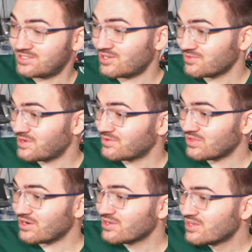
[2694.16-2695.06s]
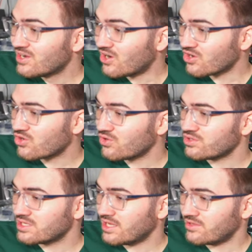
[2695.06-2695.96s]
all the way over there. All
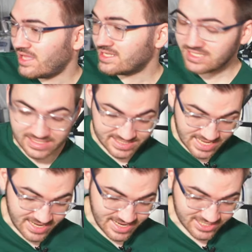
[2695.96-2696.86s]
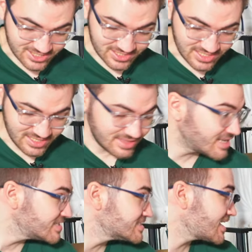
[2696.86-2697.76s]
coiled together. That's insane, actually.
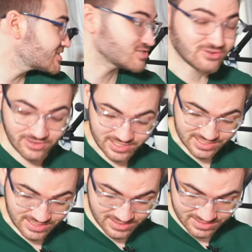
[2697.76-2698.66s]
That is actually crazy.